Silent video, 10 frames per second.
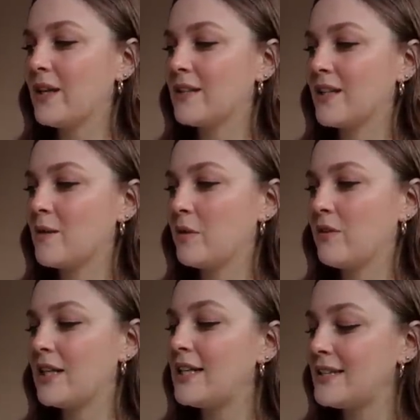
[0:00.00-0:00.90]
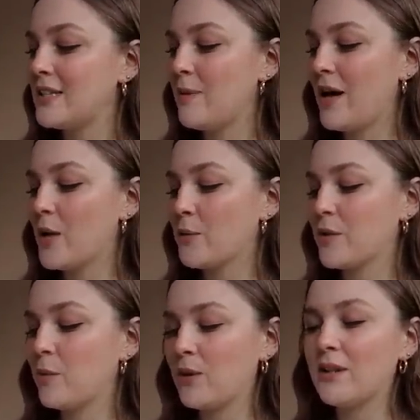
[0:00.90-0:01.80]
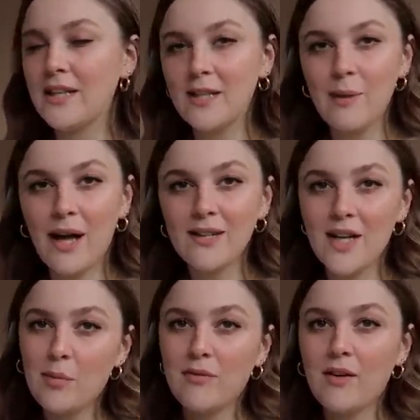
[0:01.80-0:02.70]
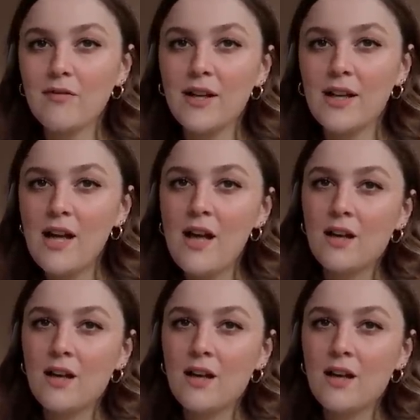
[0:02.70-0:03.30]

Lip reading: is gonna be really easily paired with a more laid back type of outfit.